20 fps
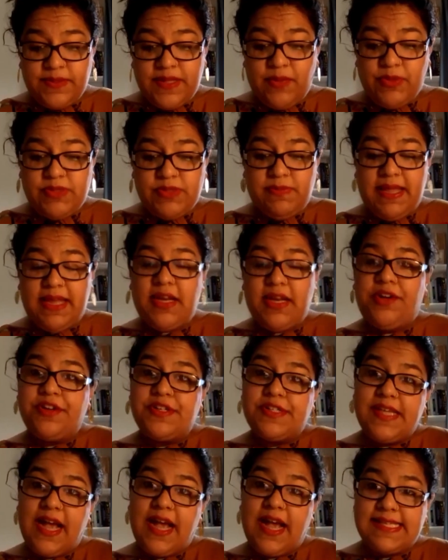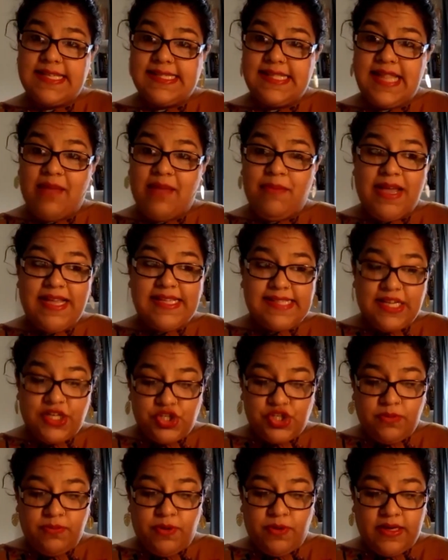that was made under Zia's
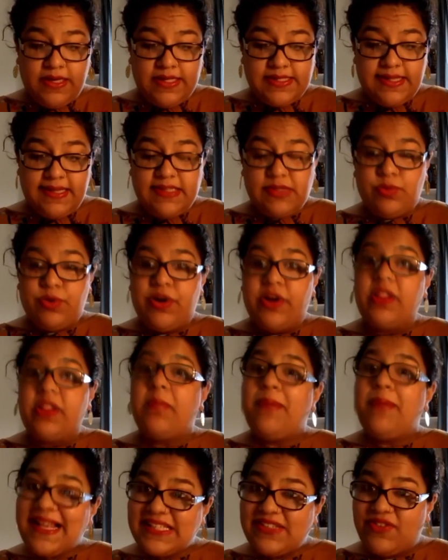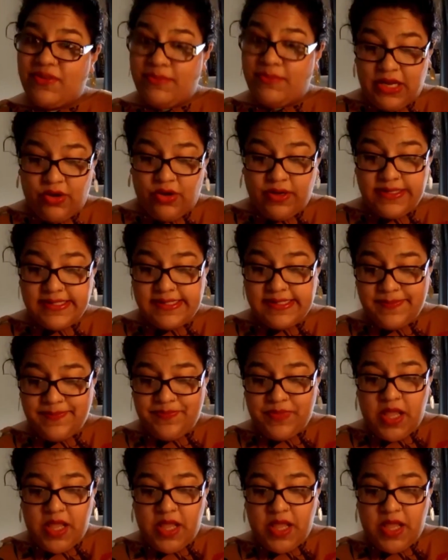Islamization policies were the Blasphemy Laws,